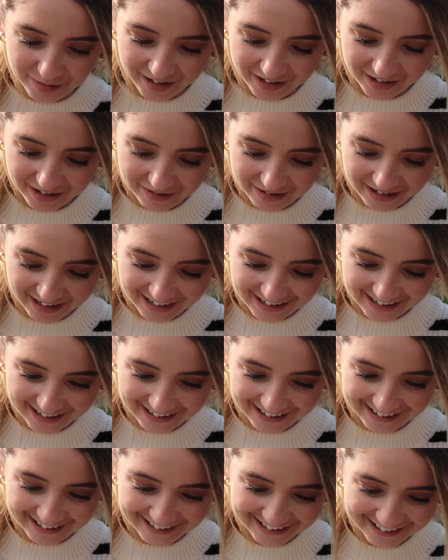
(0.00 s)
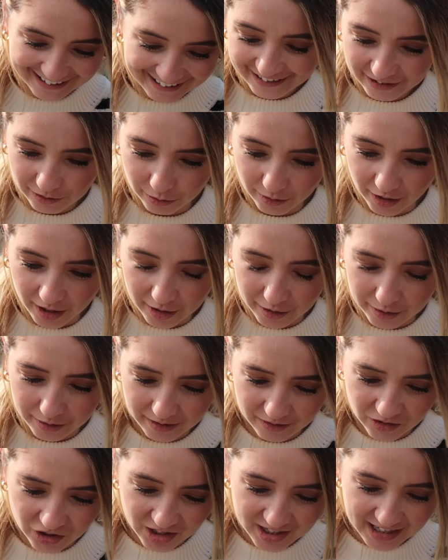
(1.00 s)
her quickly. Although,
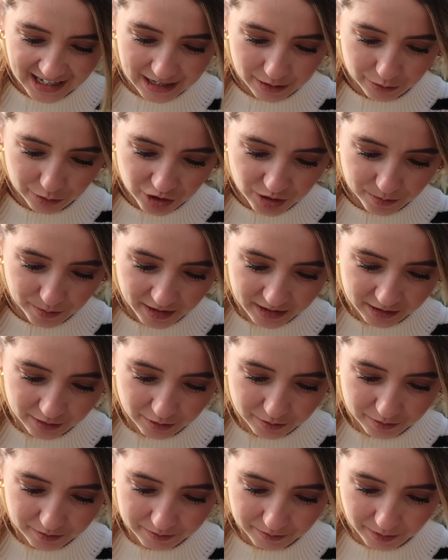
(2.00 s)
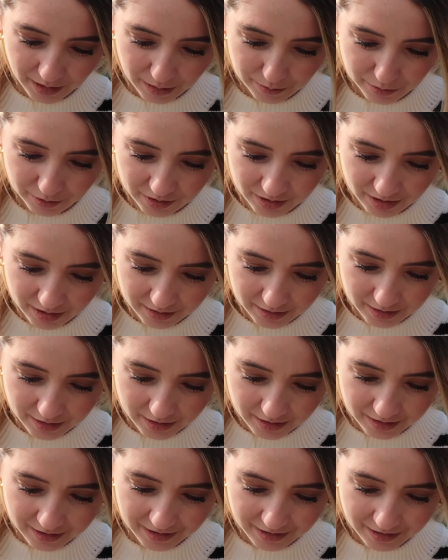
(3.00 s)
if she's out, she might not be able to
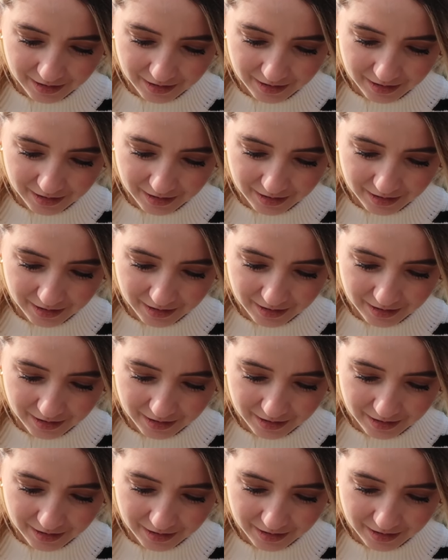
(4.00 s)
answer.